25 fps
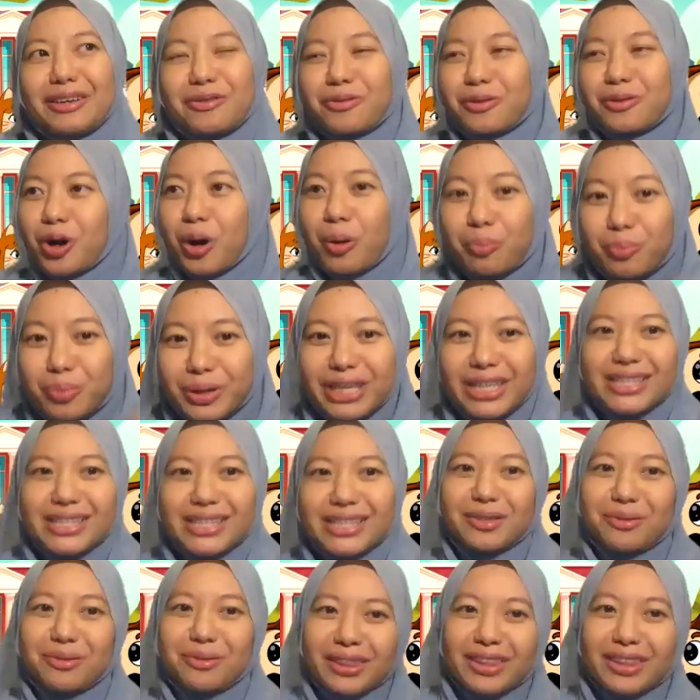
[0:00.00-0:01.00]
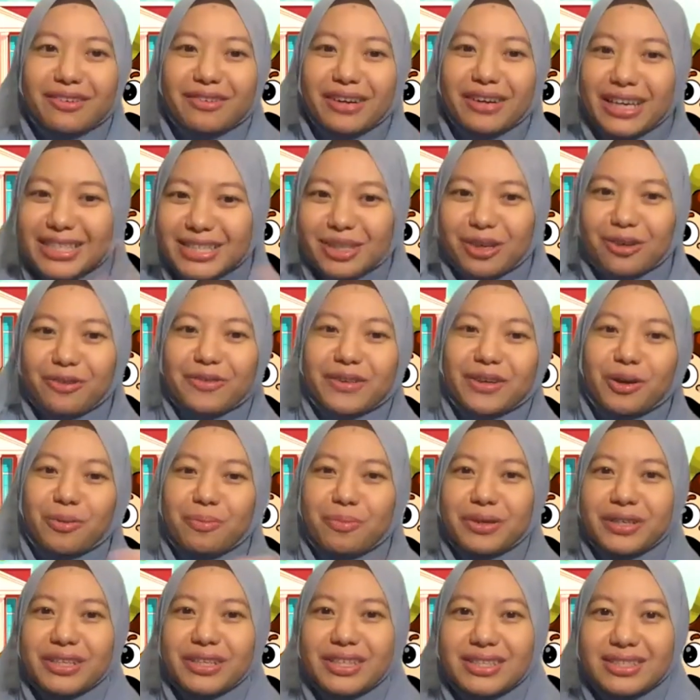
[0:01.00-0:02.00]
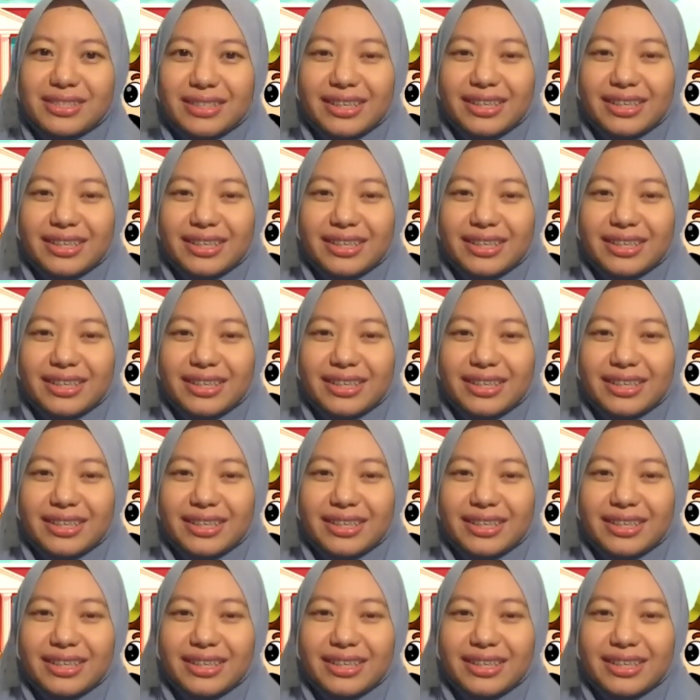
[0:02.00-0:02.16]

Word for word: compete with the rest of the companies.